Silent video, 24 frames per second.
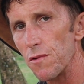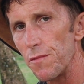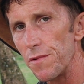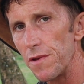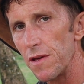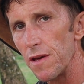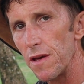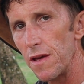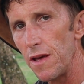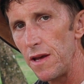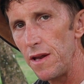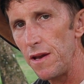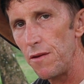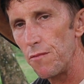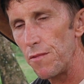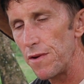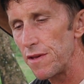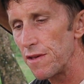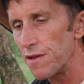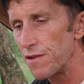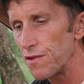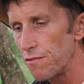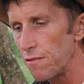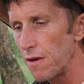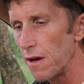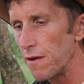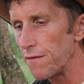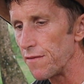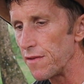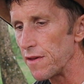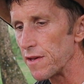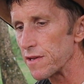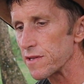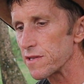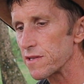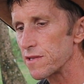that when you eat it, when you do have
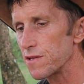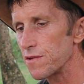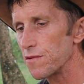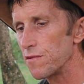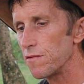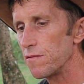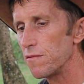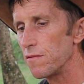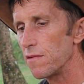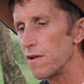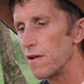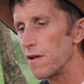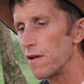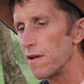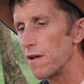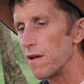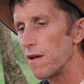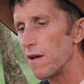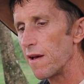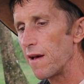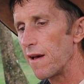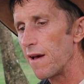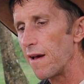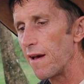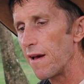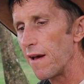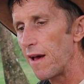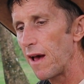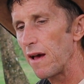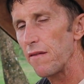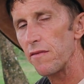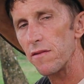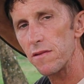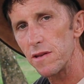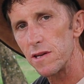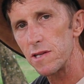this, to
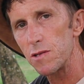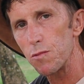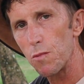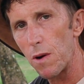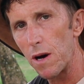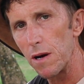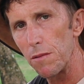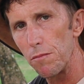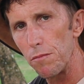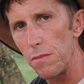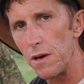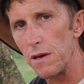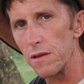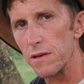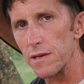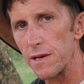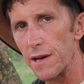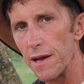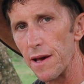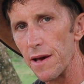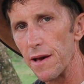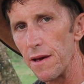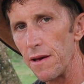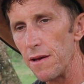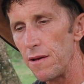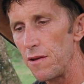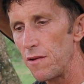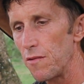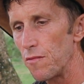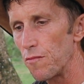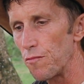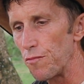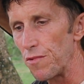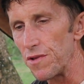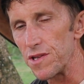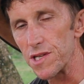have at least one meal a day
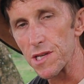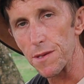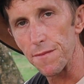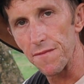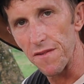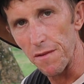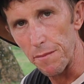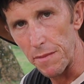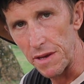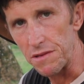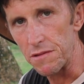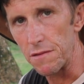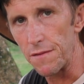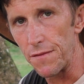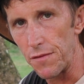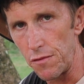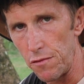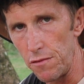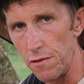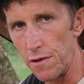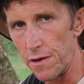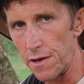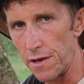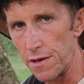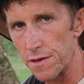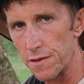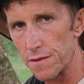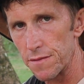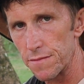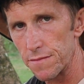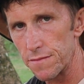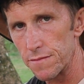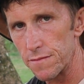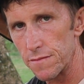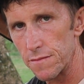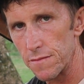with some fermented food on it.
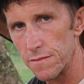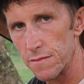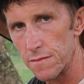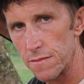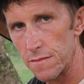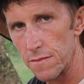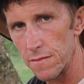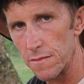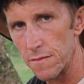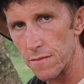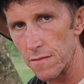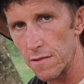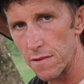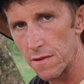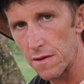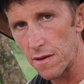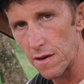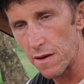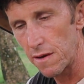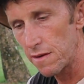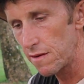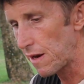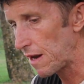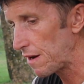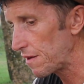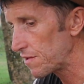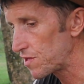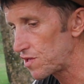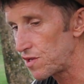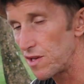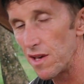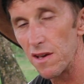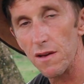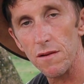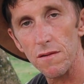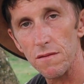Okay, add it
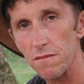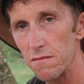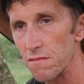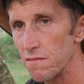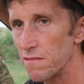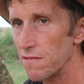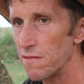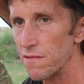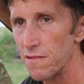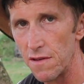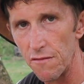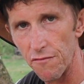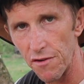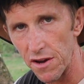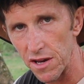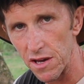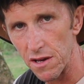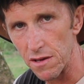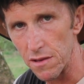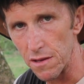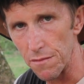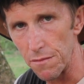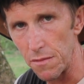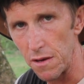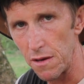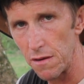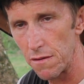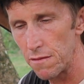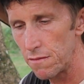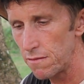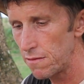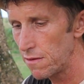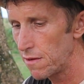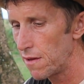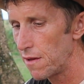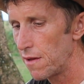to your regular
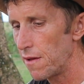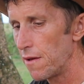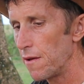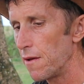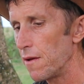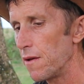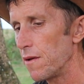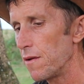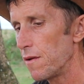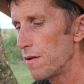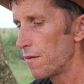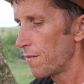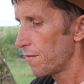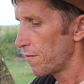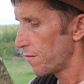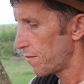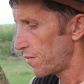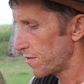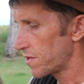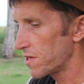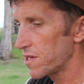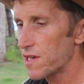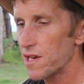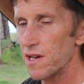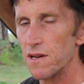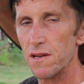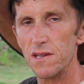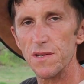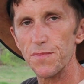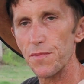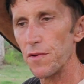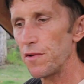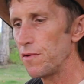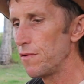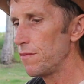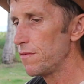meal, but just get a
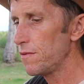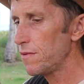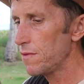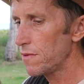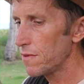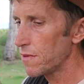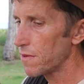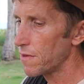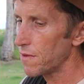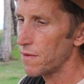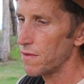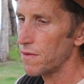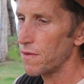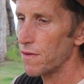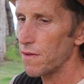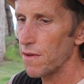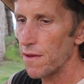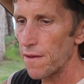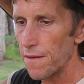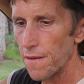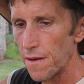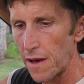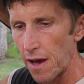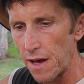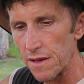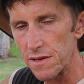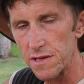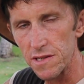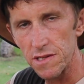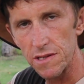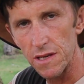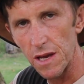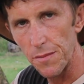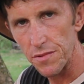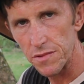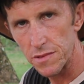spoon and
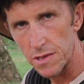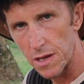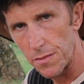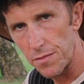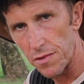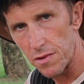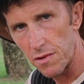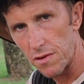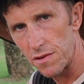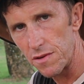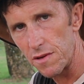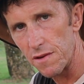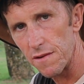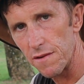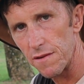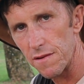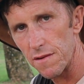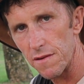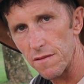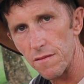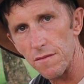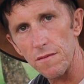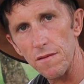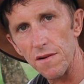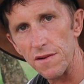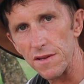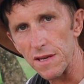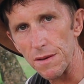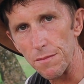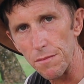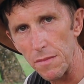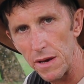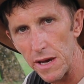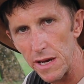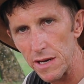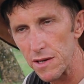just dip it on your
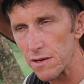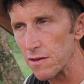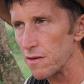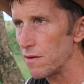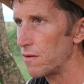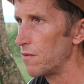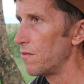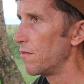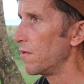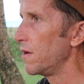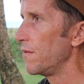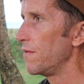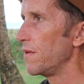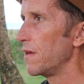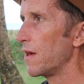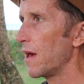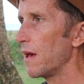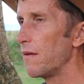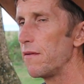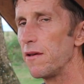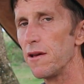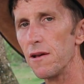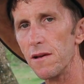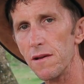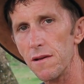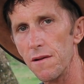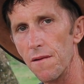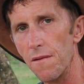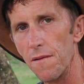meat or whatever you're having.